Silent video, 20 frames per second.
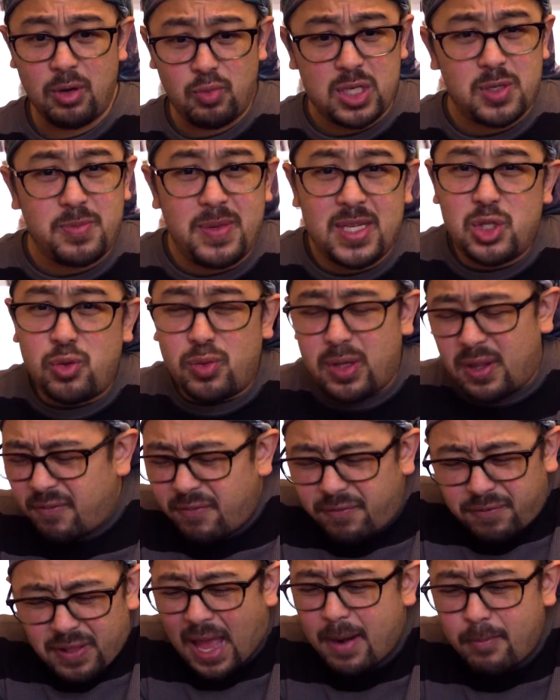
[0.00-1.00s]
which means you can
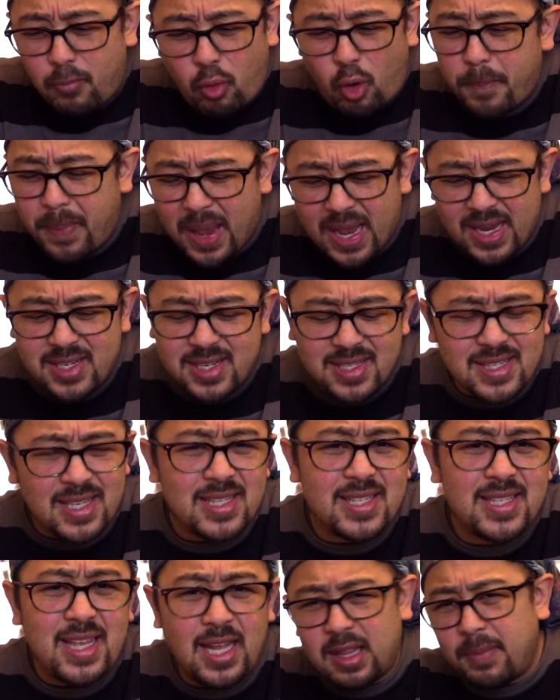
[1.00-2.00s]
flat more pages
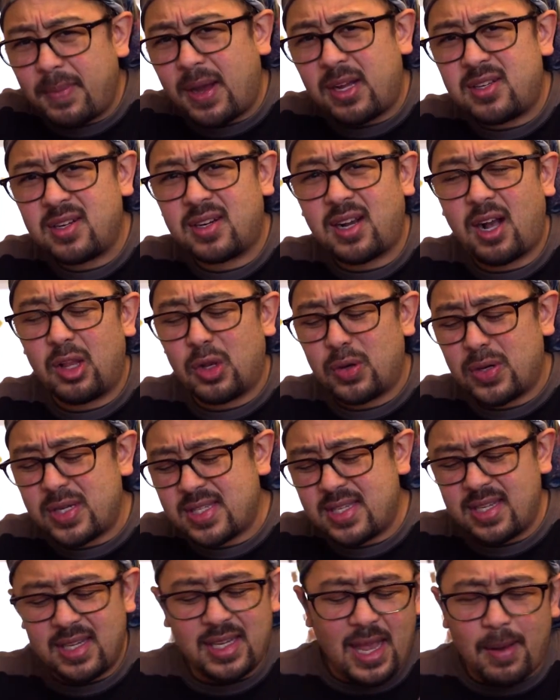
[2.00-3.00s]
and send them out to
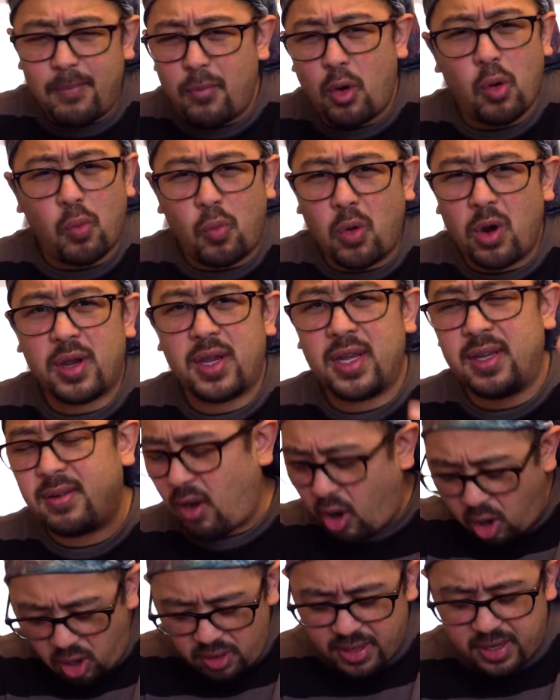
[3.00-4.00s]
colorists and get more work and
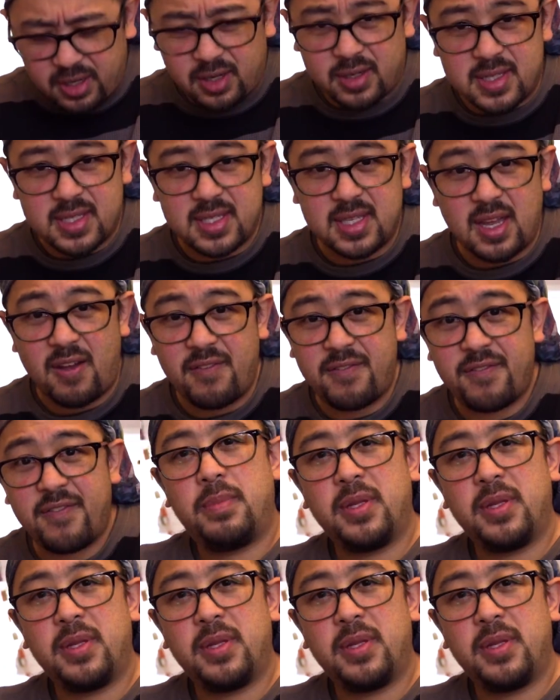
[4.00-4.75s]
all that good stuff.